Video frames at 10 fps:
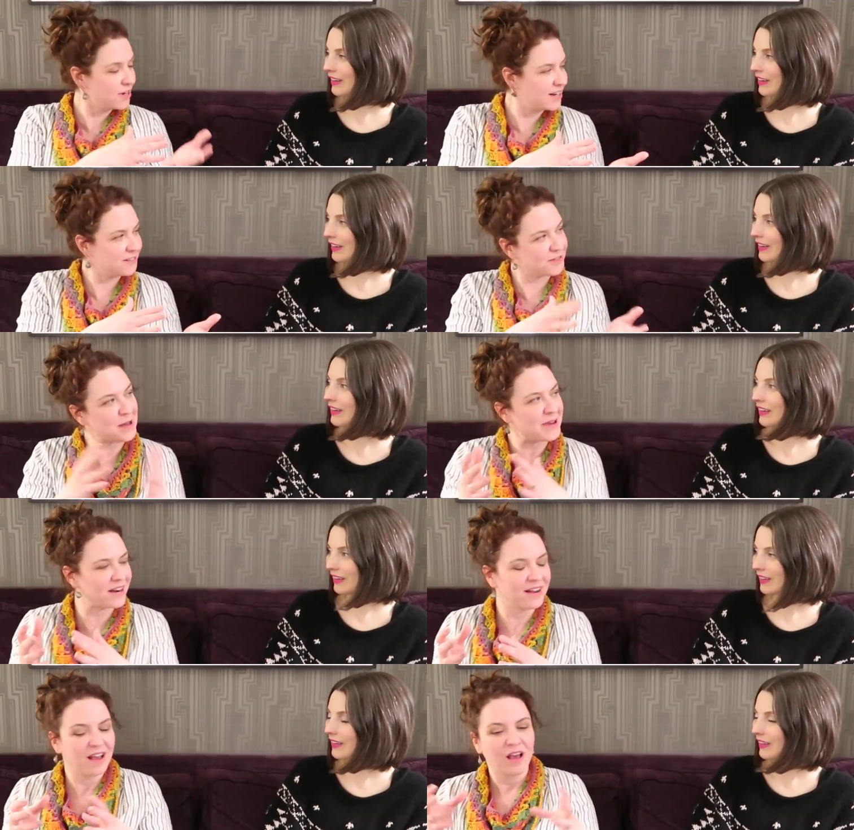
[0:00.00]
Speaker 1: or knitting for that
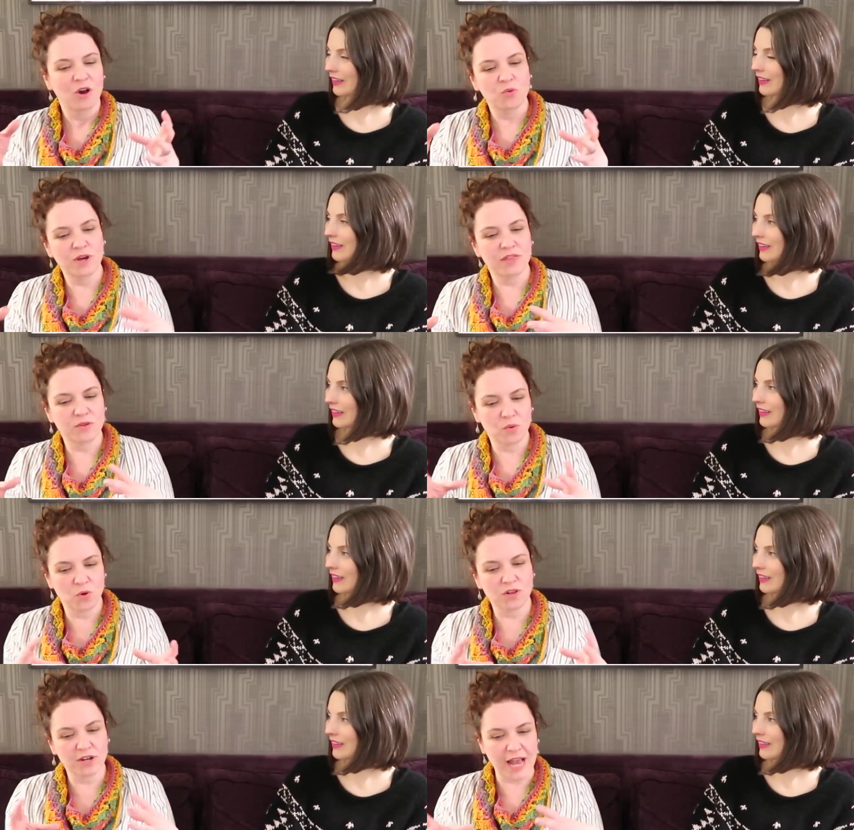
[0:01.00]
matter with
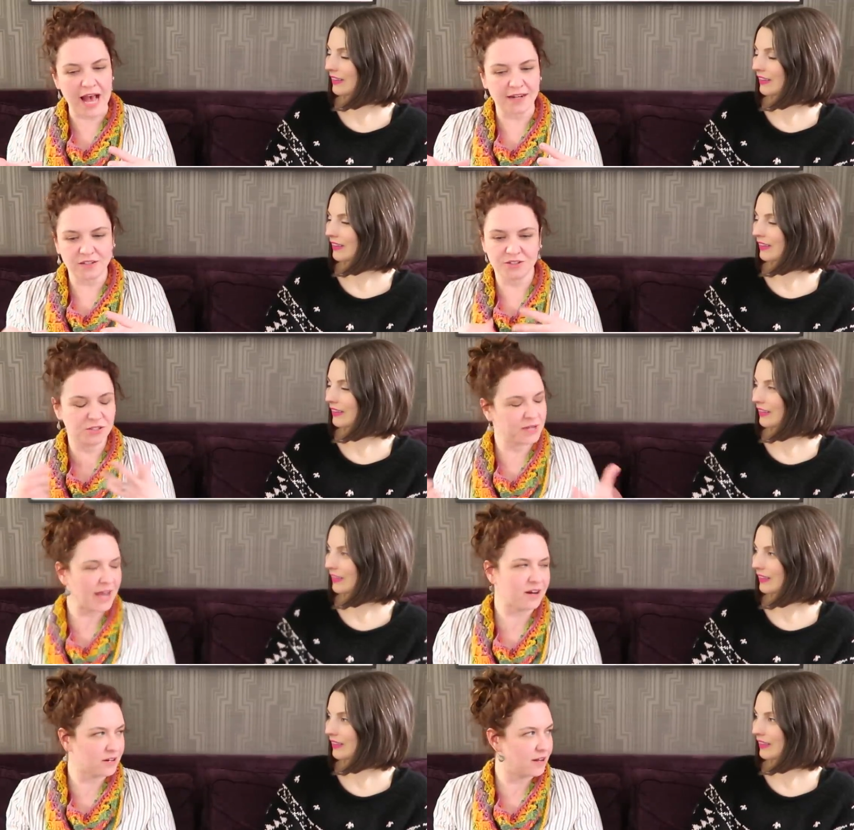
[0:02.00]
wool or cotton, you could do an
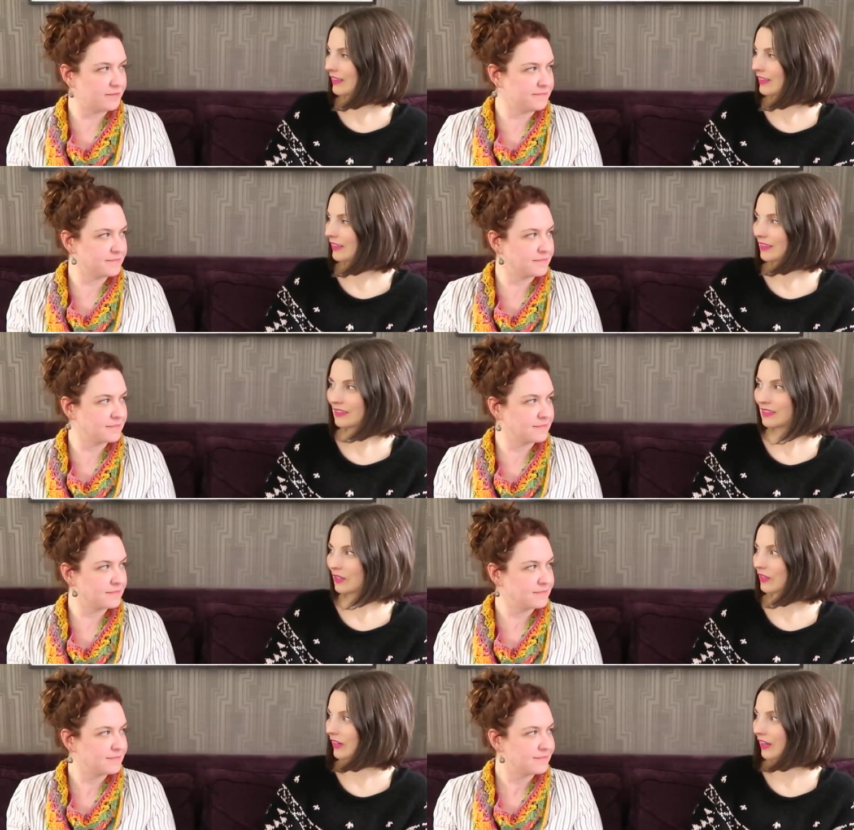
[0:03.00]
iron on
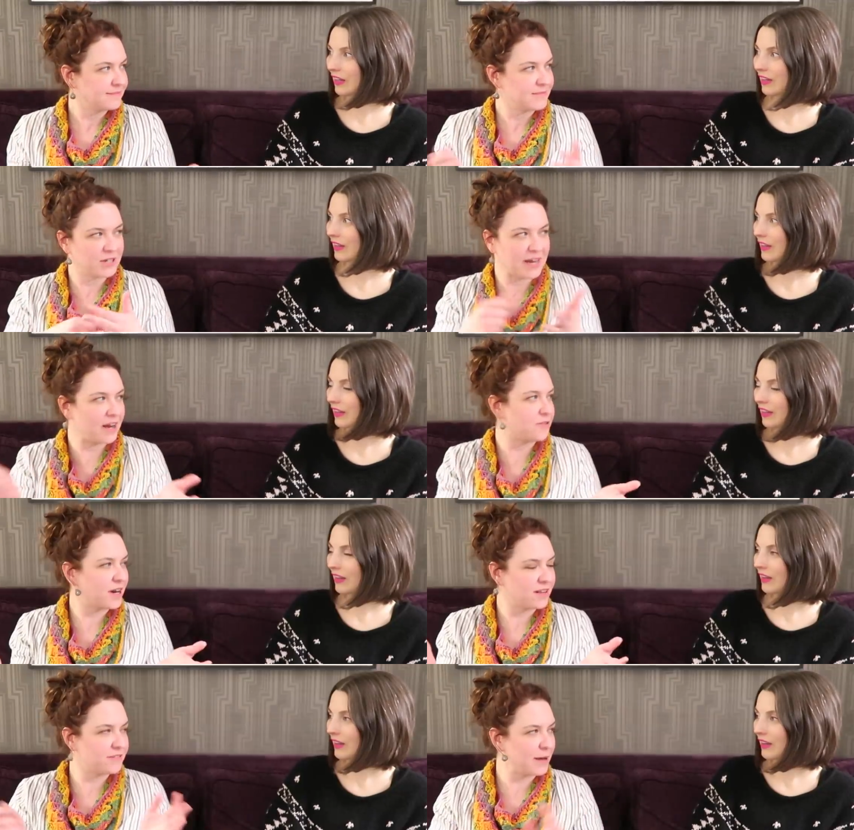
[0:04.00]
so great. You can iron
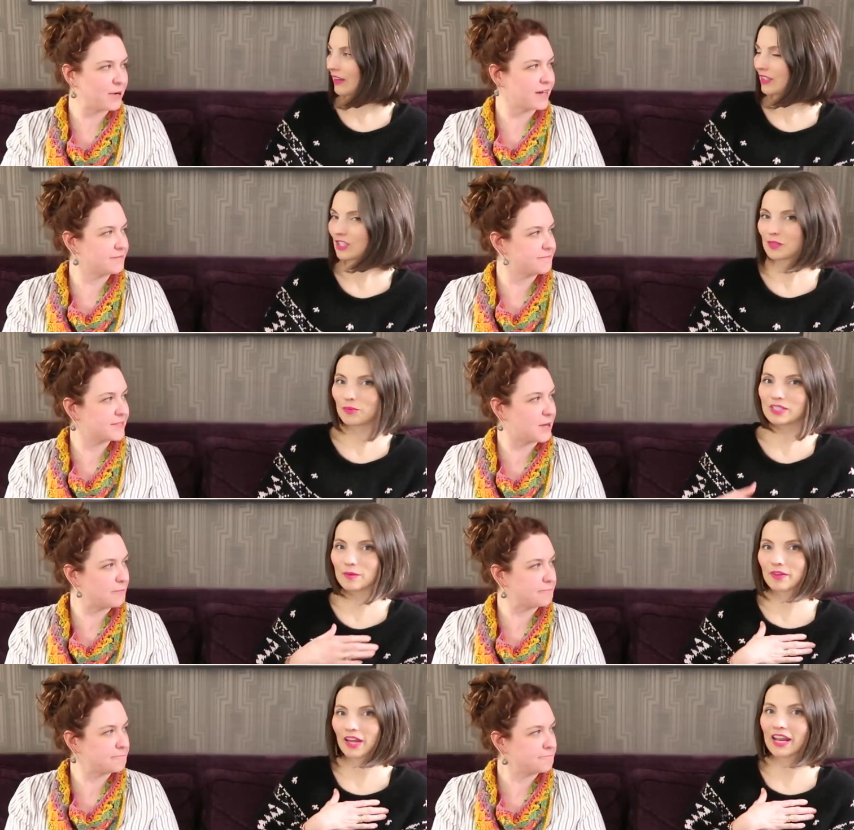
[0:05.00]
right on the fabric. Just put so.
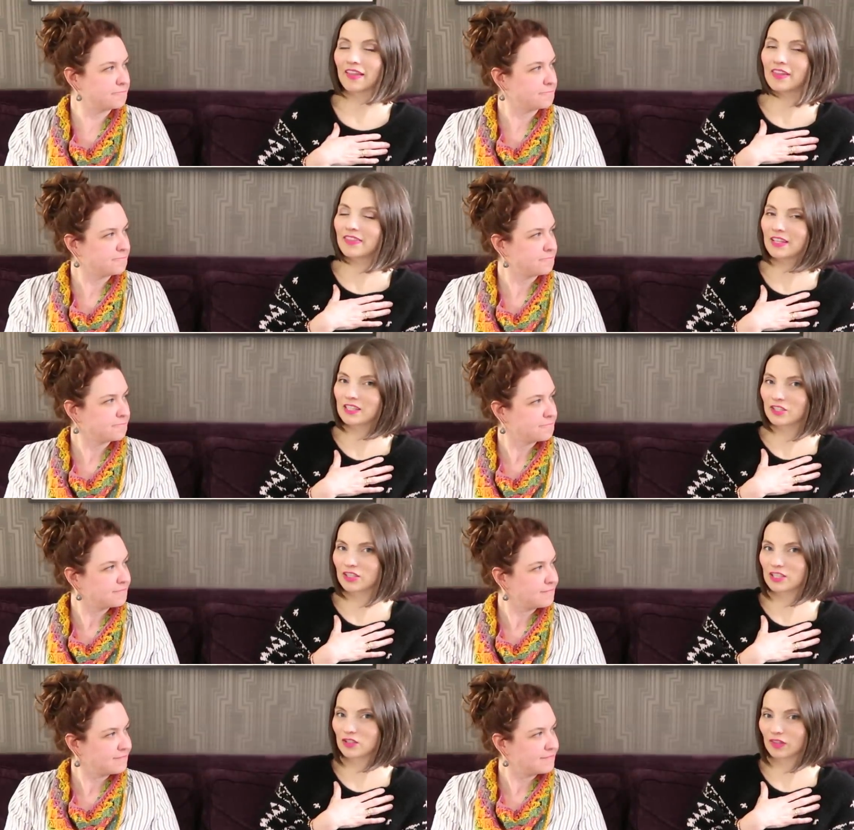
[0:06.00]
something
Speaker 2: on. And I think that's on
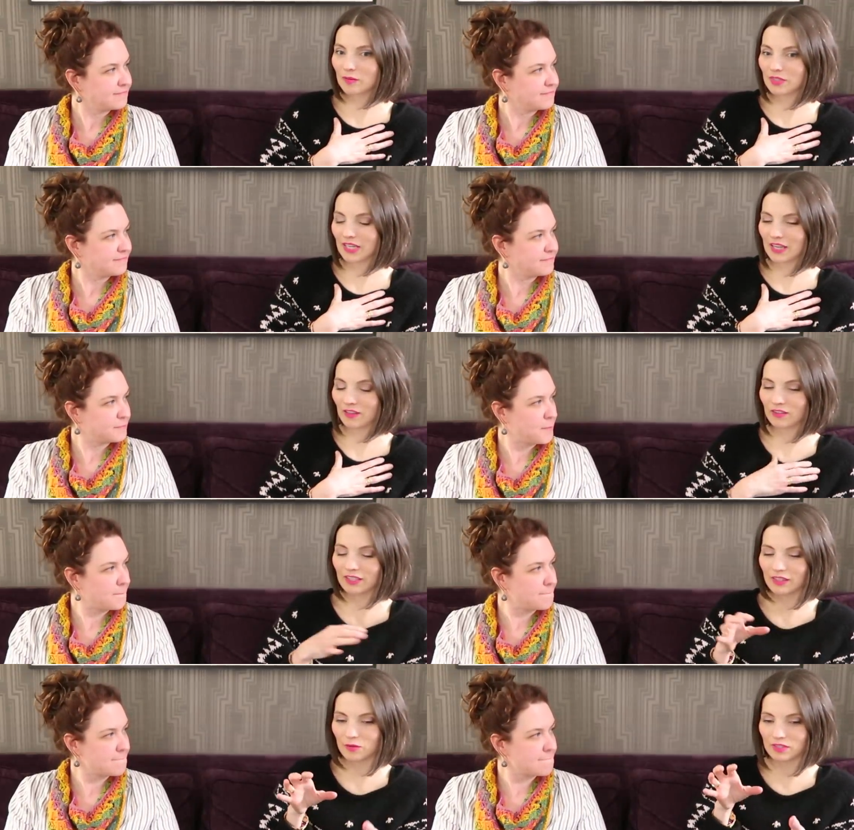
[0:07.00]
your Instagram today. It looked
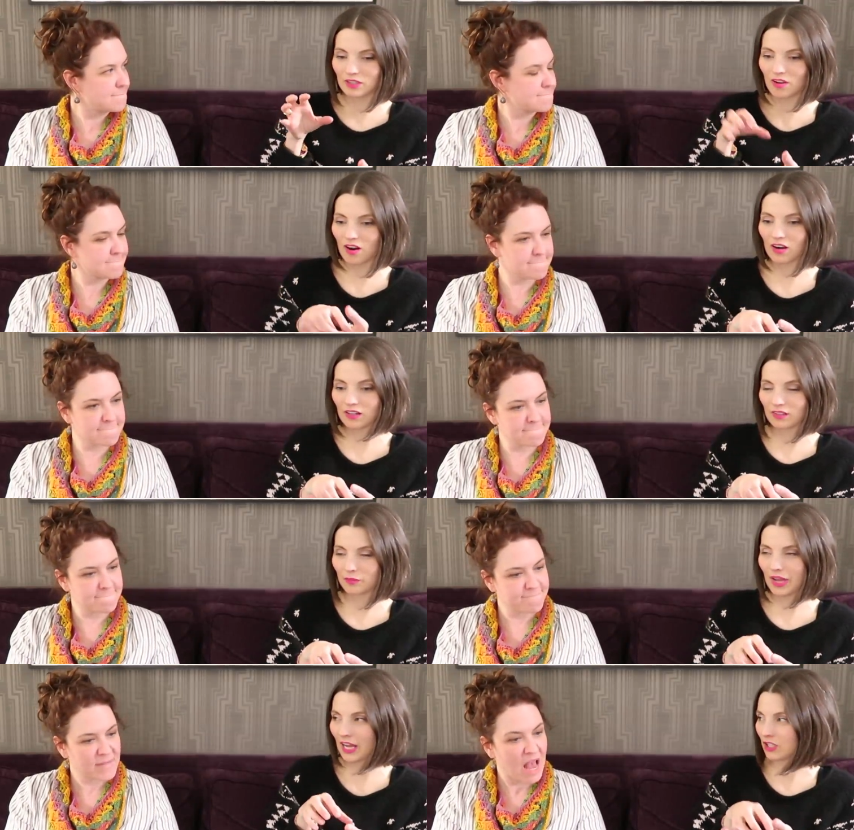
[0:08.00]
like there was a little
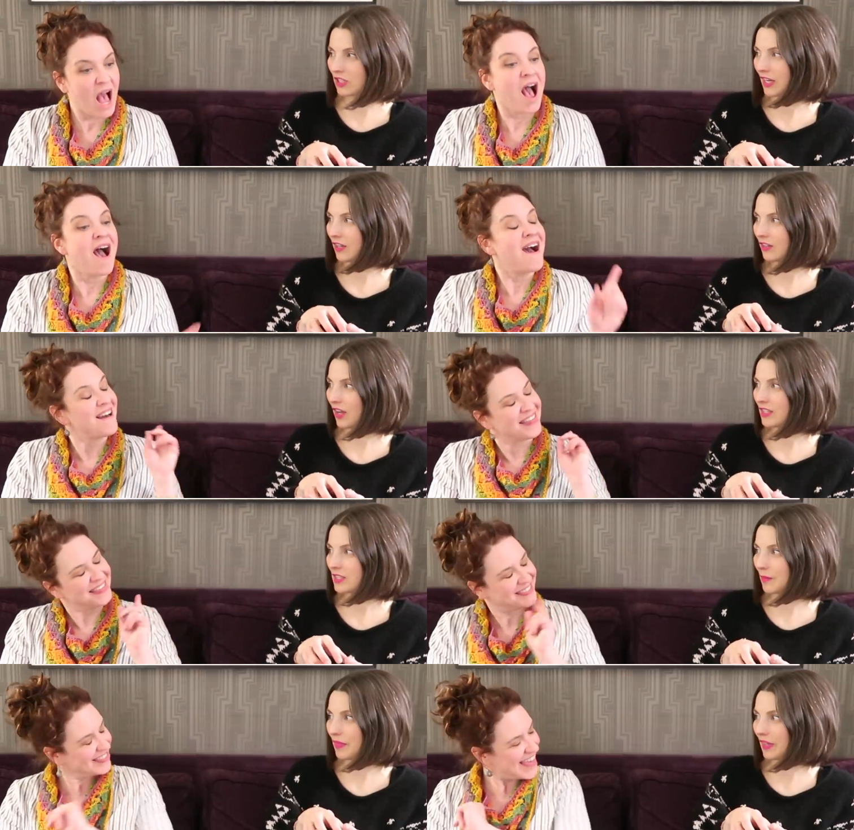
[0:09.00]
heart patch ironed on
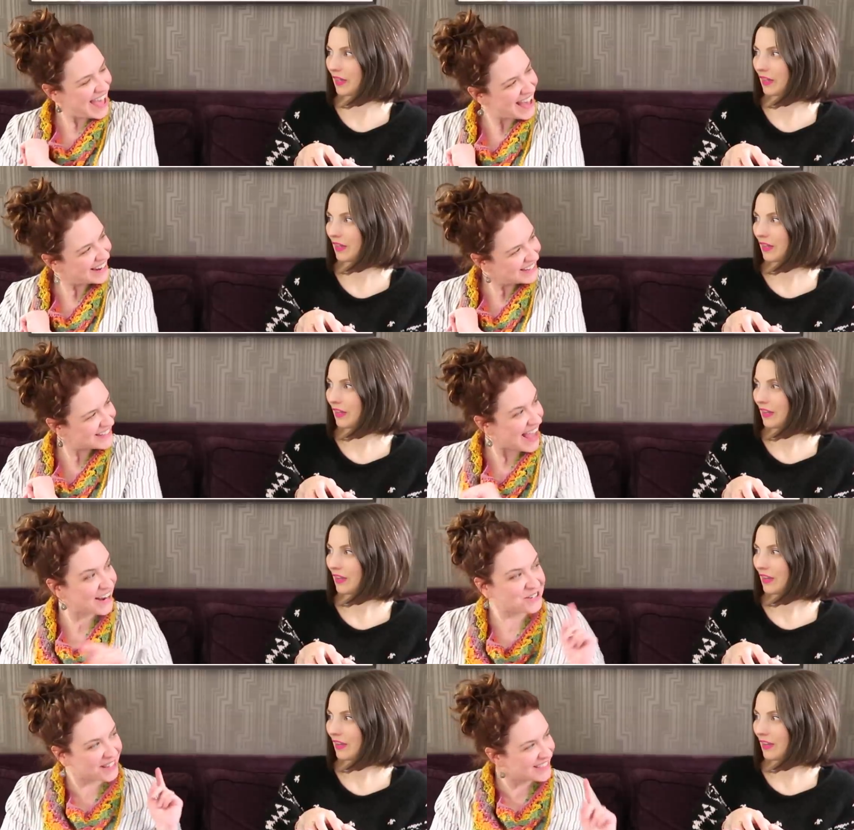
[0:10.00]
something. That
Speaker 1: is
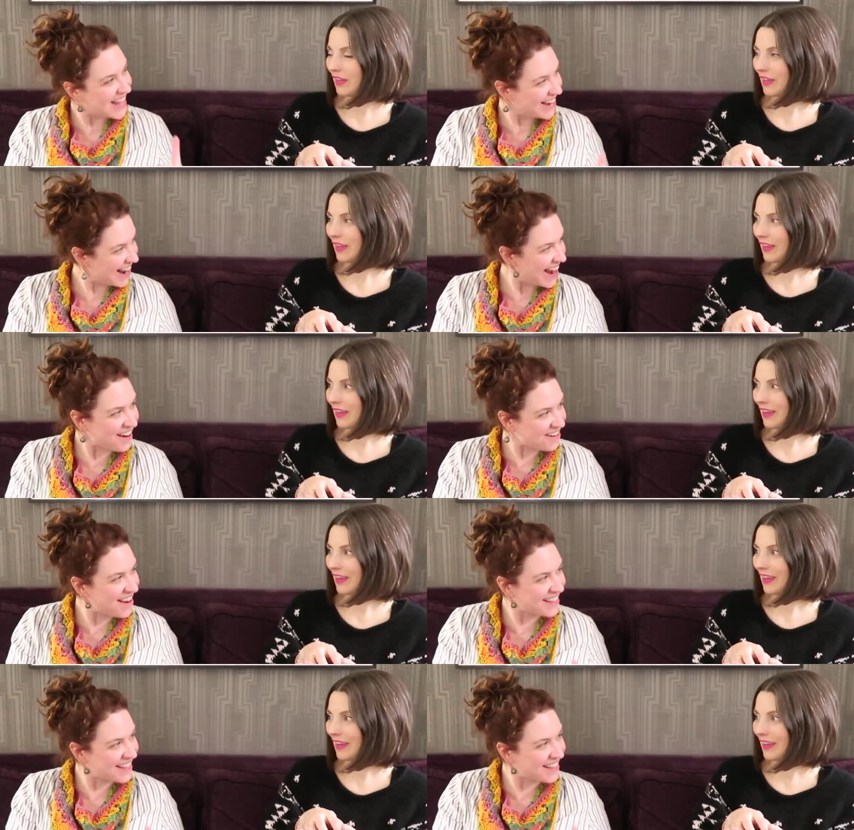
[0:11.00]
actually, it's not an iron